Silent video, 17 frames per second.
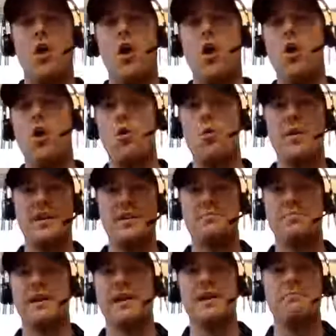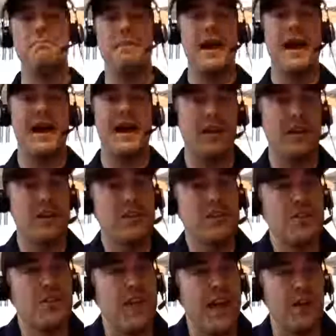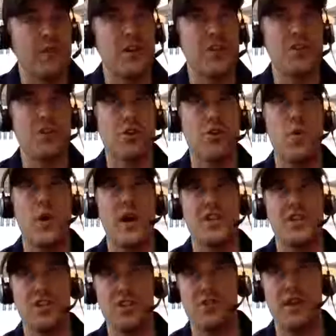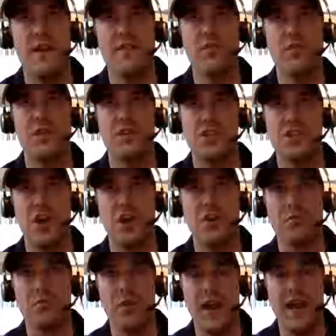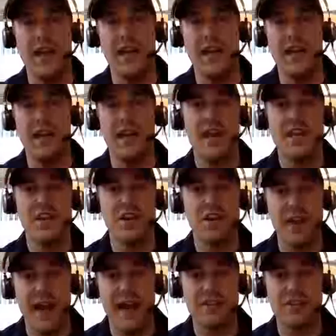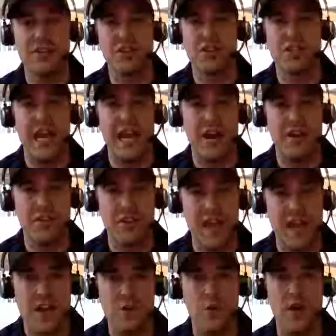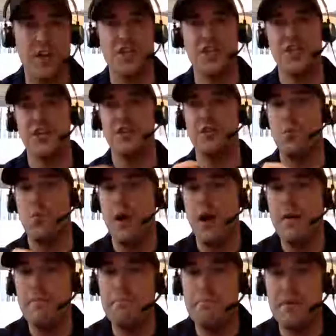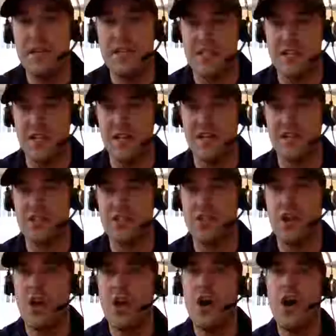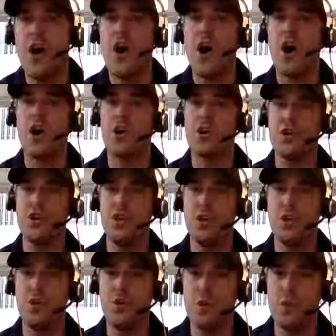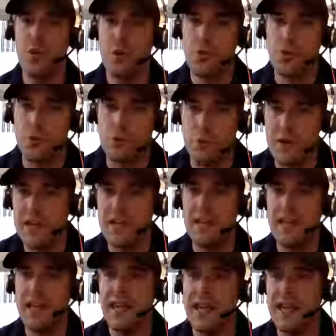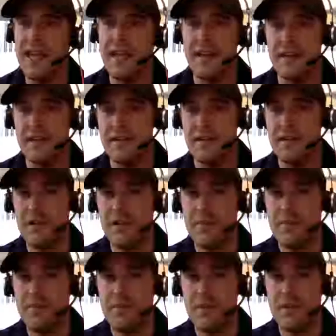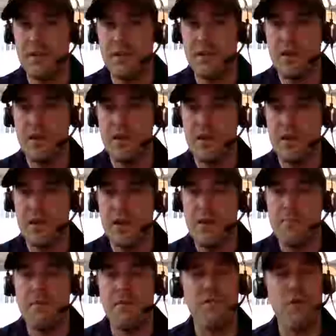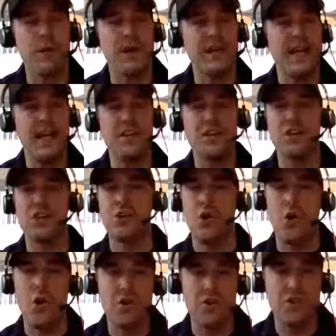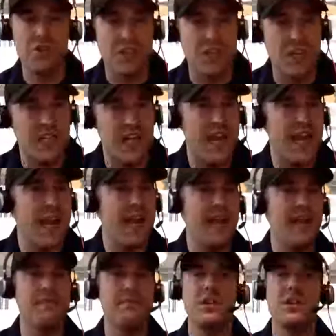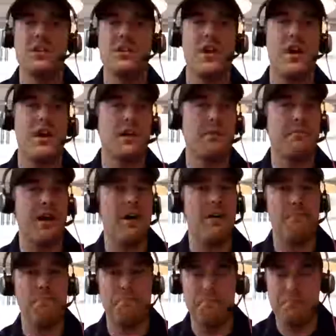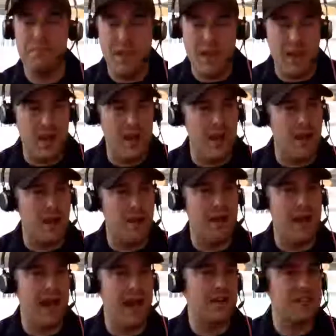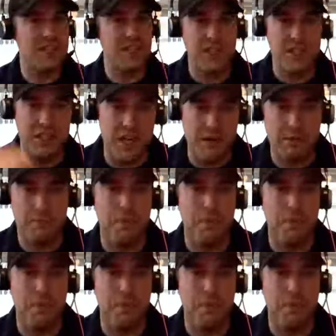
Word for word: always bring it back to that original question. So, everyone, start writing your answers down to that question What business are you really in? Before we get into goals today and we talk about uh, how to succeed with